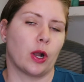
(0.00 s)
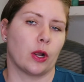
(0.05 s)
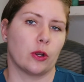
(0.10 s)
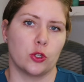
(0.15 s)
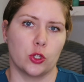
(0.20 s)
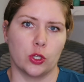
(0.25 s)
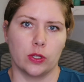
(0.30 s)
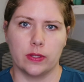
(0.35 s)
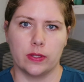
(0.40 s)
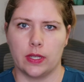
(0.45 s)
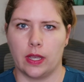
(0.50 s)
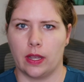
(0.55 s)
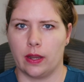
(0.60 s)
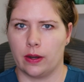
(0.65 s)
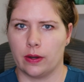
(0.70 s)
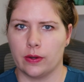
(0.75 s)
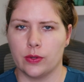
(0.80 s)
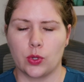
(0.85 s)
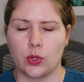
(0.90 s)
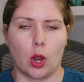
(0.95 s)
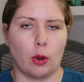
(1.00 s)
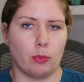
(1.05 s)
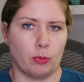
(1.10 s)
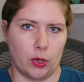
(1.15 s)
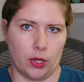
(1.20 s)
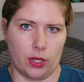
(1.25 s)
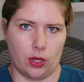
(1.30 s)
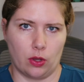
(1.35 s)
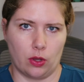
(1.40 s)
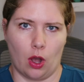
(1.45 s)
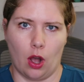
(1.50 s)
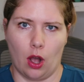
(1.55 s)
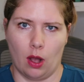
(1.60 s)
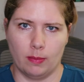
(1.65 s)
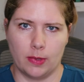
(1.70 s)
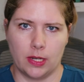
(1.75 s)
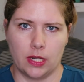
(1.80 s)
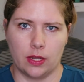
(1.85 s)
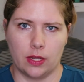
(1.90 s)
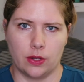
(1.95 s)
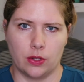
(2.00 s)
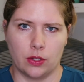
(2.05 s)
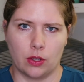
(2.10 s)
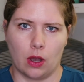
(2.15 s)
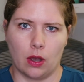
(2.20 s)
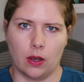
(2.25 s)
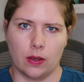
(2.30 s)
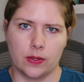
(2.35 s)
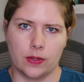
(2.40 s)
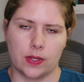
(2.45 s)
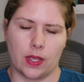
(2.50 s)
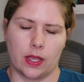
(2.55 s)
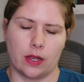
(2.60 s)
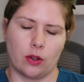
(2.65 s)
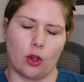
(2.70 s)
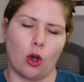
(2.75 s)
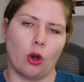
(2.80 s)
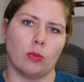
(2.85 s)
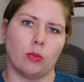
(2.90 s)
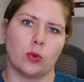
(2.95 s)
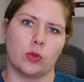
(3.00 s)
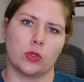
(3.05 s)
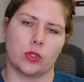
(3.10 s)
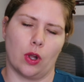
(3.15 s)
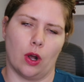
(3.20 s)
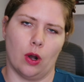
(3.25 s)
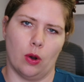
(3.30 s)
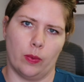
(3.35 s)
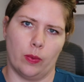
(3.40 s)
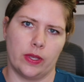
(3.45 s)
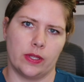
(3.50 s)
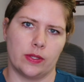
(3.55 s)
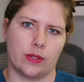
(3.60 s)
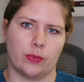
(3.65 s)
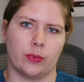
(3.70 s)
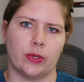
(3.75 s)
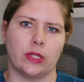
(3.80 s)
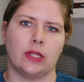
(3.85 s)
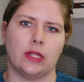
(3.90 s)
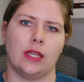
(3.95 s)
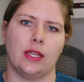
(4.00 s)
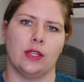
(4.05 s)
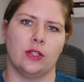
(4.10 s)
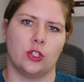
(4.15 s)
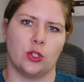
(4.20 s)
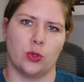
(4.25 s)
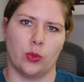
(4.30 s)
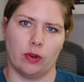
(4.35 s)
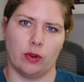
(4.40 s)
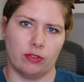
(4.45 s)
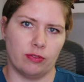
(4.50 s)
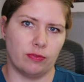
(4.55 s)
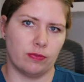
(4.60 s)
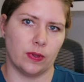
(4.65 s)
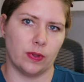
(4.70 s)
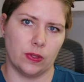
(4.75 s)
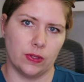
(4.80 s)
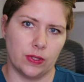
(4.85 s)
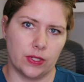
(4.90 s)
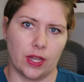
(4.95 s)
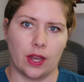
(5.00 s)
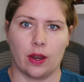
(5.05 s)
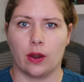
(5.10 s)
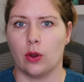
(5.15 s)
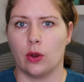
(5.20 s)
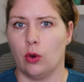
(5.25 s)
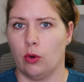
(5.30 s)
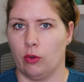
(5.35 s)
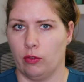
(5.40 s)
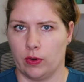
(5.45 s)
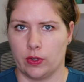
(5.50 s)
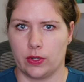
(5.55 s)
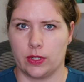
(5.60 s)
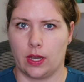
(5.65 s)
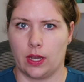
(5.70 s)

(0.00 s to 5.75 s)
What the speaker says: Partial tears are pretty common in dogs and almost always will lead to a full tear over